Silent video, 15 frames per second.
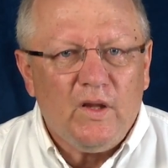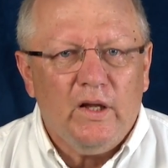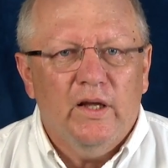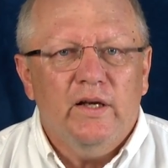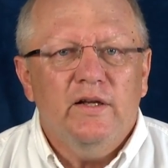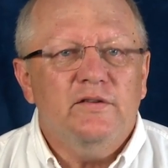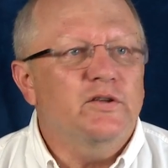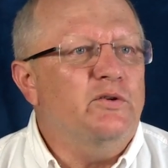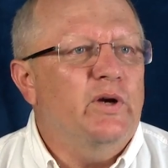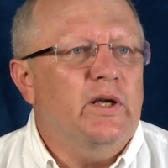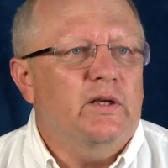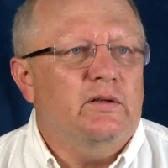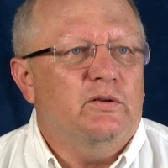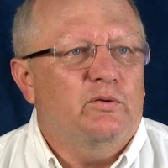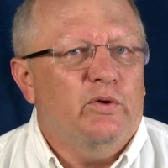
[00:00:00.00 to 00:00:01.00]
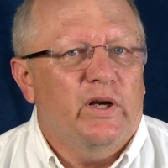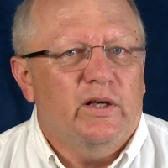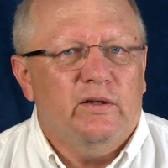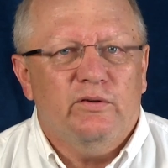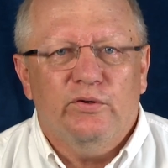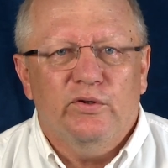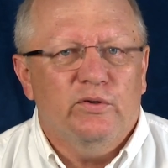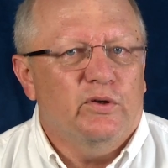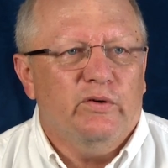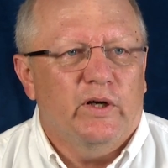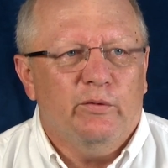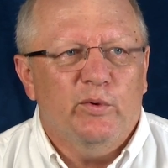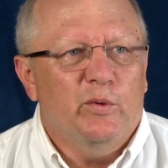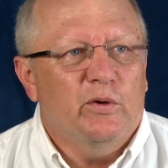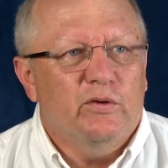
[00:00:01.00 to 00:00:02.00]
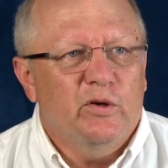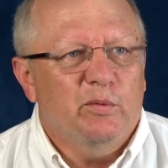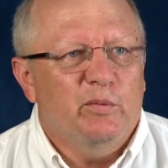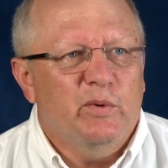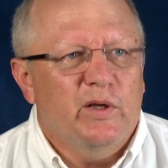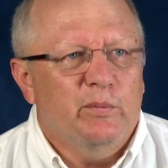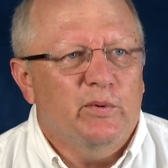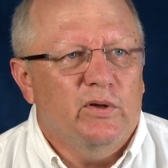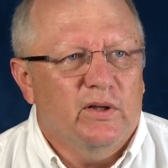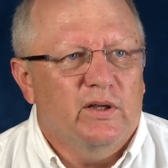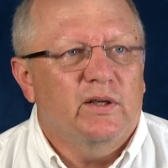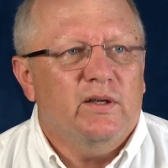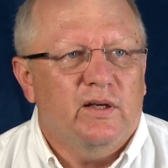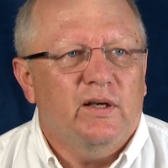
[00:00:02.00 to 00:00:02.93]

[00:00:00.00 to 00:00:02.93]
is a great crew, a great group of people,